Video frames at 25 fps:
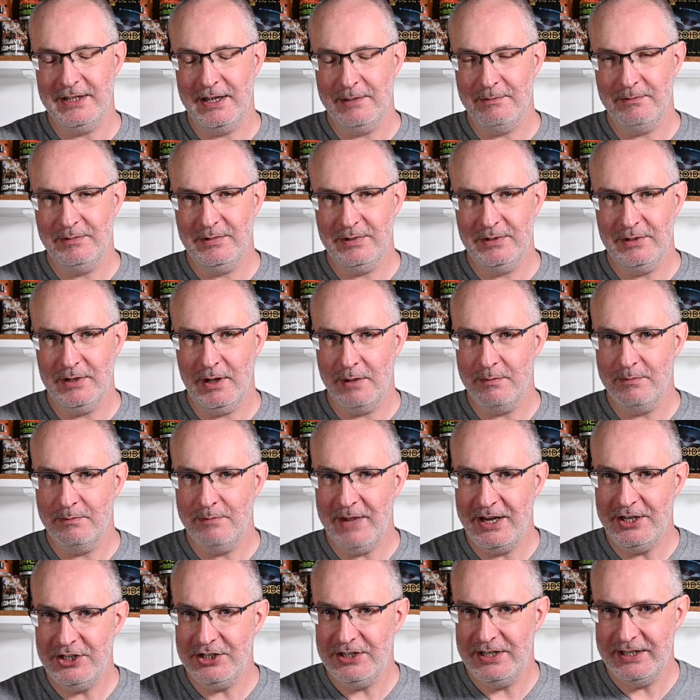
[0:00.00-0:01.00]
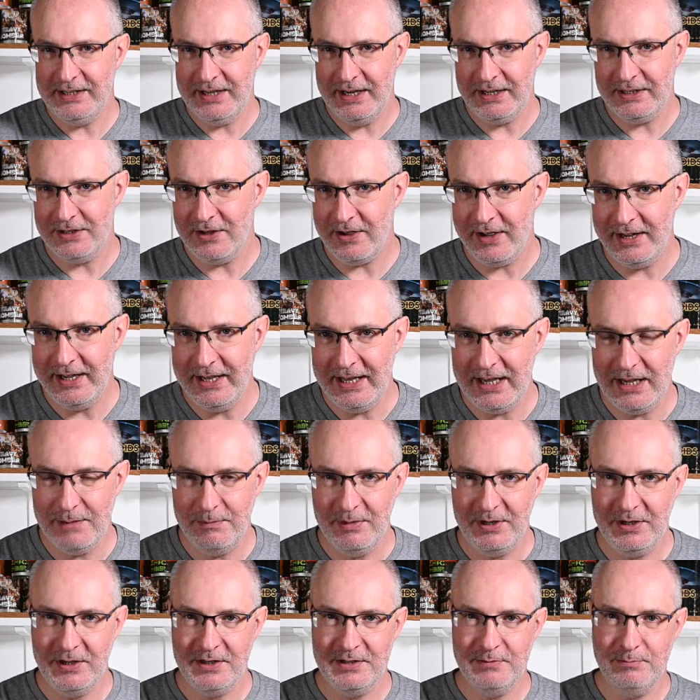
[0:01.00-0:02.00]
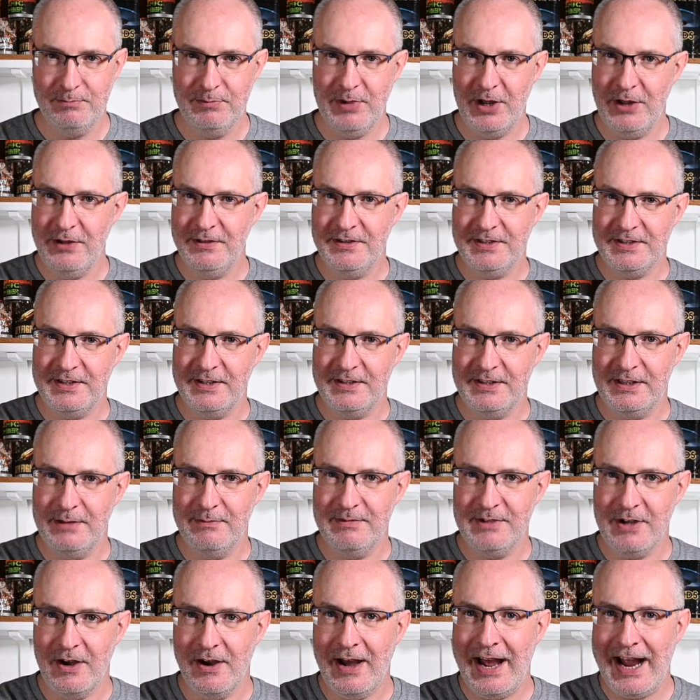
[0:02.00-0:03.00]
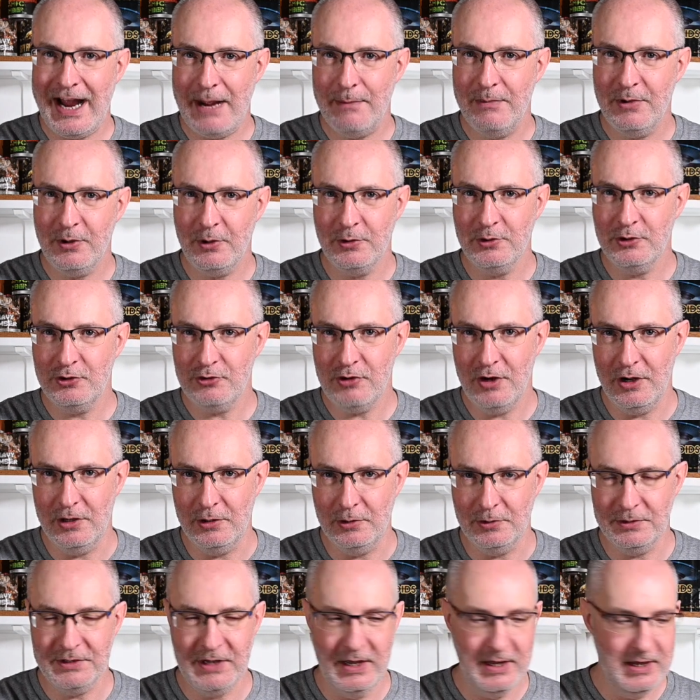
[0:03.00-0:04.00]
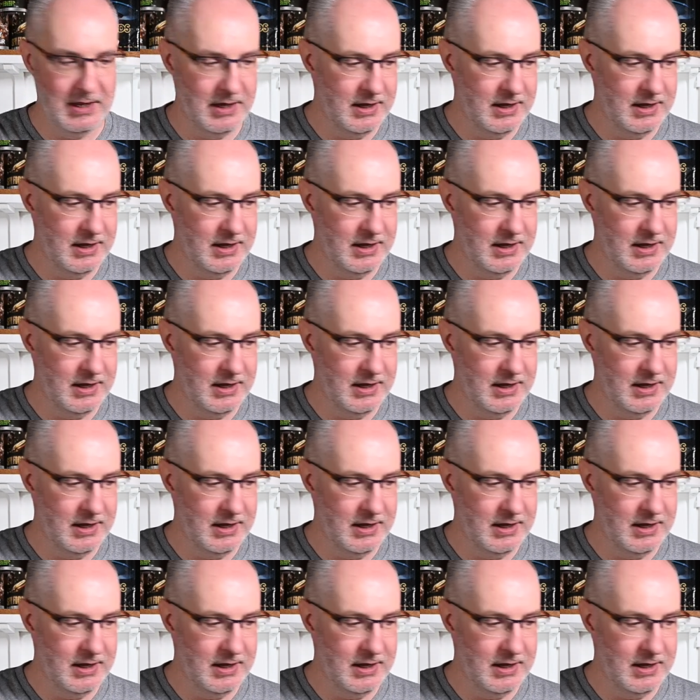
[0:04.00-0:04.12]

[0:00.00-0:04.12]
I'm mentioning Ignite here because both systems are app controlled.